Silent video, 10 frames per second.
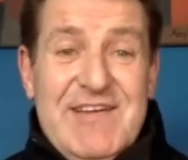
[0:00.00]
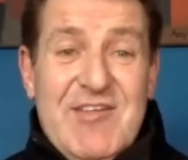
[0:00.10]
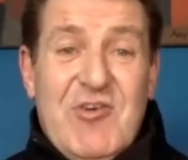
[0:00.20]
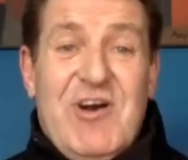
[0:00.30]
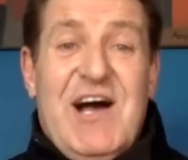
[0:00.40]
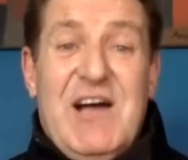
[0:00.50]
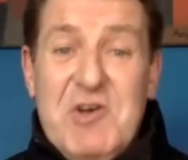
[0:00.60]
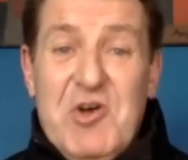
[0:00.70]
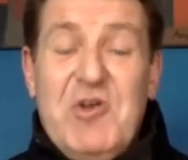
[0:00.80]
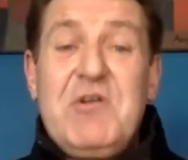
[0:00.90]
So mm. I
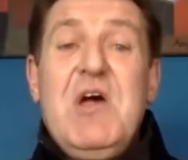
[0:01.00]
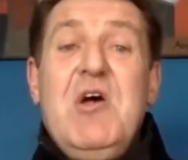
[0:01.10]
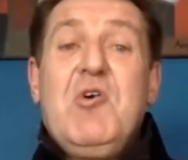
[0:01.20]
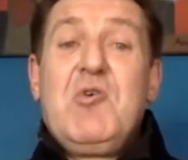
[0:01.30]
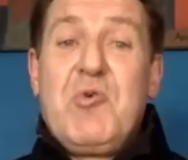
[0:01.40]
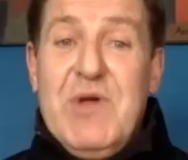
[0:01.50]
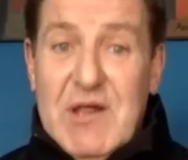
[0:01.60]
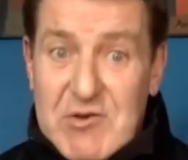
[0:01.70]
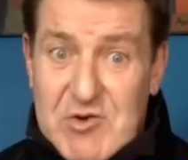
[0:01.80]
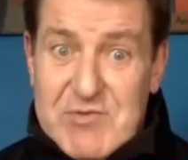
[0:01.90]
earned
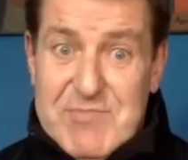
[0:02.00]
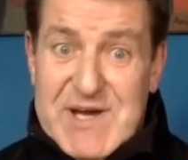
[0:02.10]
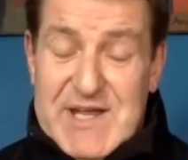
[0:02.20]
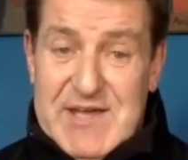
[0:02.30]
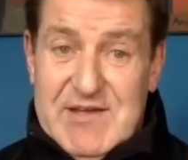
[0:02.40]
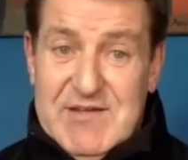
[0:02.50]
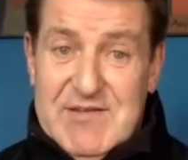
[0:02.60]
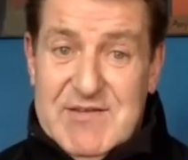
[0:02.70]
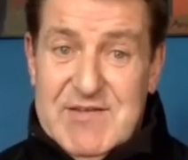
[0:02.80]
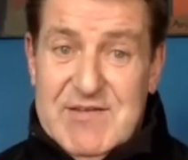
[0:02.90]
real good money.
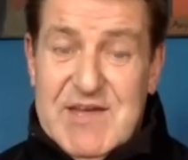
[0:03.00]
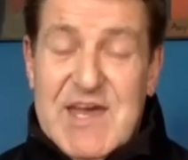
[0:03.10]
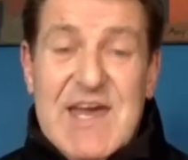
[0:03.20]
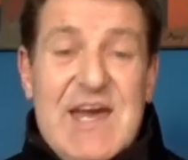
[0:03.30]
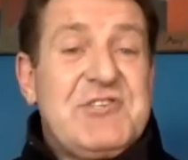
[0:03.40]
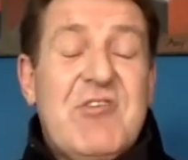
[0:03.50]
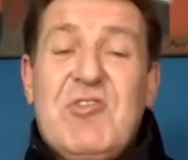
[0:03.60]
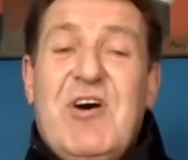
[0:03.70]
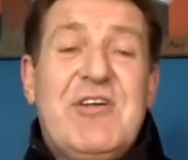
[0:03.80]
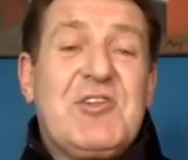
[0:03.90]
And she
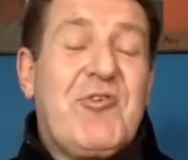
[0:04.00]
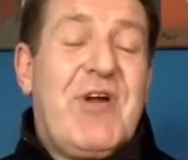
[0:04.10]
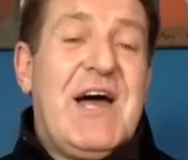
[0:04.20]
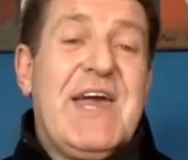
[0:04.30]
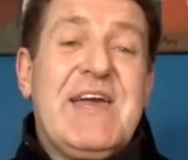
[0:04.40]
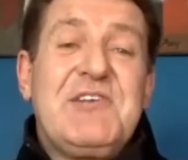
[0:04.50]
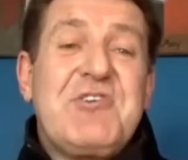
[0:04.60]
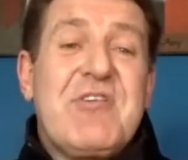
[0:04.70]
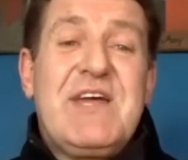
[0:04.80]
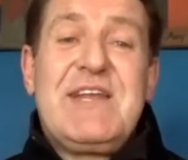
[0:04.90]
started crying and
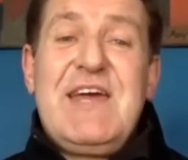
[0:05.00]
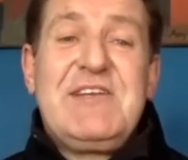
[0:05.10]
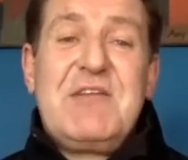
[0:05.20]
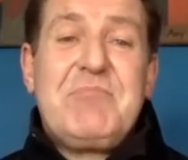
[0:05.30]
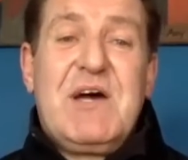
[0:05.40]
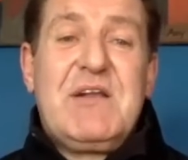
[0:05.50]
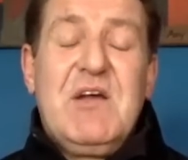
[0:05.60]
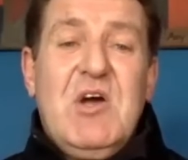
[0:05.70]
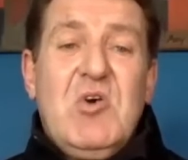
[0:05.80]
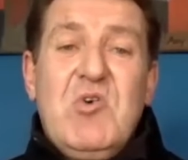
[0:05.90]
she said, Etienne, but
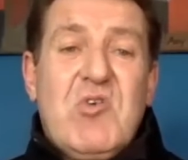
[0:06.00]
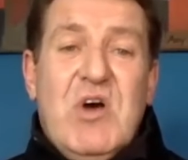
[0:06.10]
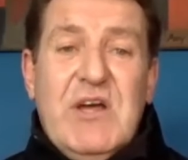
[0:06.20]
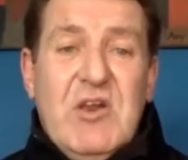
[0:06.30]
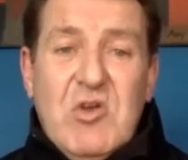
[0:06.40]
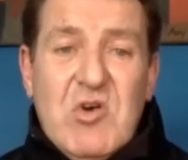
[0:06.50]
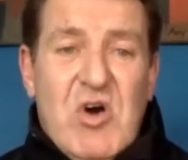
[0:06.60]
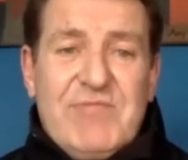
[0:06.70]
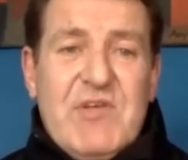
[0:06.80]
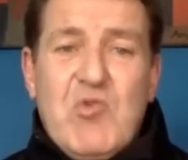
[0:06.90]
who's going to look
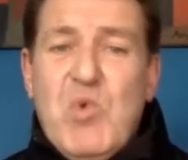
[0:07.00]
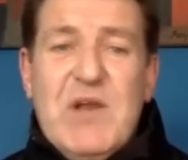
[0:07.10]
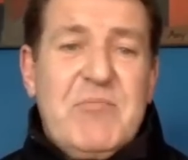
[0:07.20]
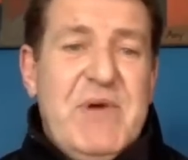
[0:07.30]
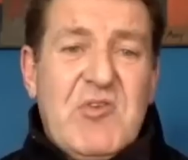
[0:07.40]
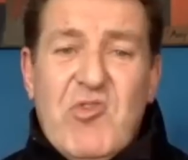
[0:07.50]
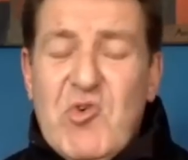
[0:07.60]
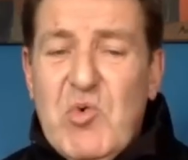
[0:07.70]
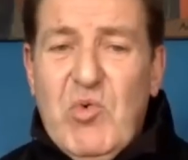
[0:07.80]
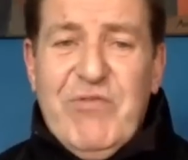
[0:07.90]
after us? What about
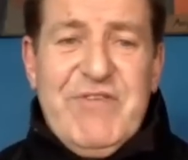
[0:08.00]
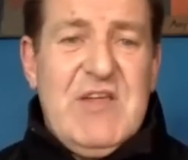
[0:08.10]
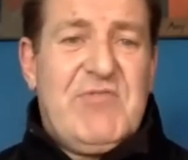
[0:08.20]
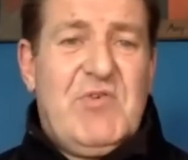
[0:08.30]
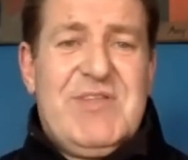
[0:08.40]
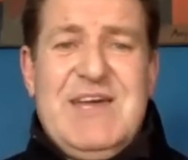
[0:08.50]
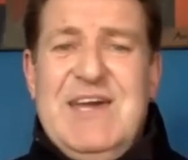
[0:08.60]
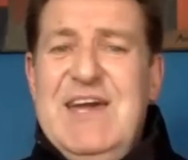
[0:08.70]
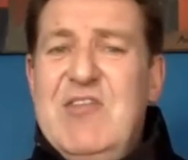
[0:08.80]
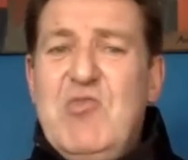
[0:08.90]
school fees for the
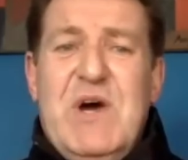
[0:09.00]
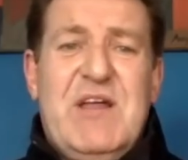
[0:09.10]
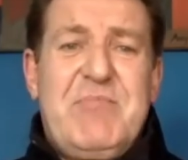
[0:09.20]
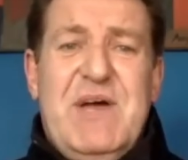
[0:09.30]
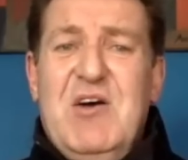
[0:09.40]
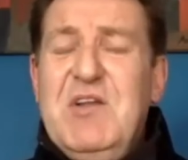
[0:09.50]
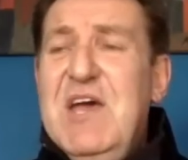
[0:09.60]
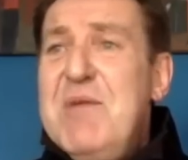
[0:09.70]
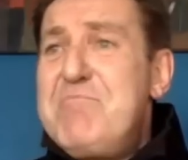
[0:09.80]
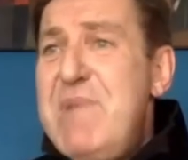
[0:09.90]
kids? What about
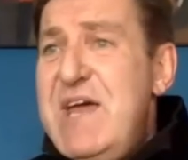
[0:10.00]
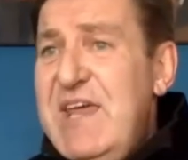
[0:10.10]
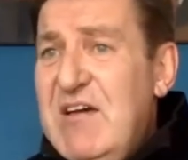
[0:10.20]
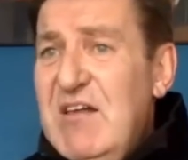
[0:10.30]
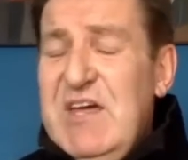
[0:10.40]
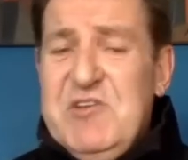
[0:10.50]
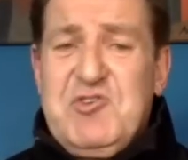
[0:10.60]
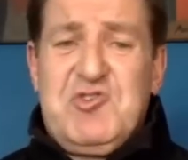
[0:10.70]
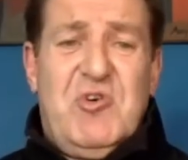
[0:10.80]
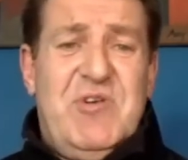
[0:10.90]
medical
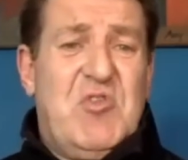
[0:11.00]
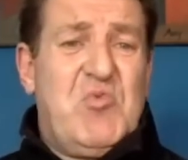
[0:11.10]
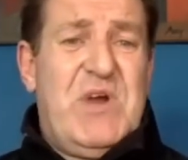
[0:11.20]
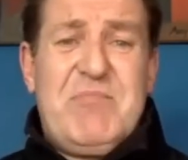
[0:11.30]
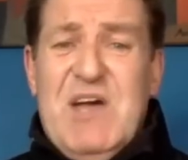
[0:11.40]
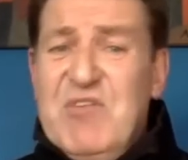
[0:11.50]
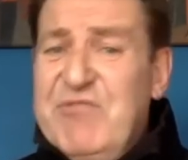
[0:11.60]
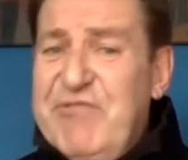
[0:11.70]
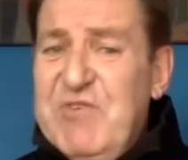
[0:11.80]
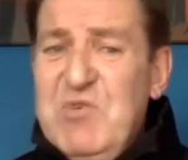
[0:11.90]
insurance? What
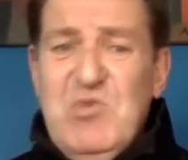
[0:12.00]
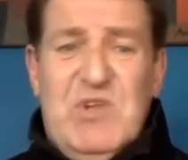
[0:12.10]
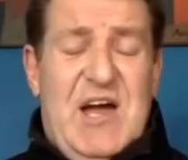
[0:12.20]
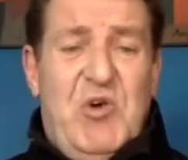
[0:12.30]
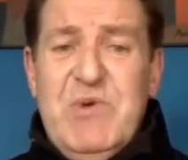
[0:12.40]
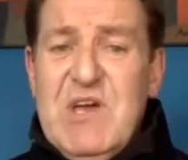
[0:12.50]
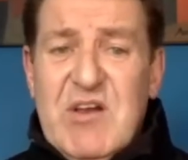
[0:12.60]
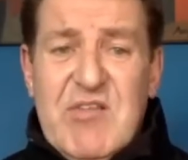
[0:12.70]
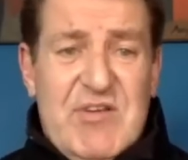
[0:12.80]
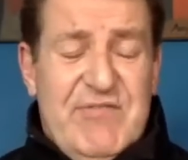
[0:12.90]
about food? How are we
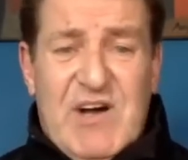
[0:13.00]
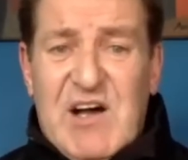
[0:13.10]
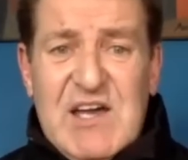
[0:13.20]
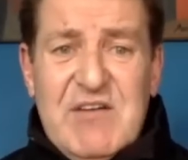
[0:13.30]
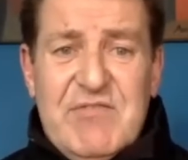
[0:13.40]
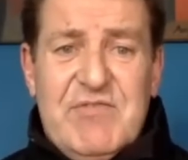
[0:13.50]
going to survive?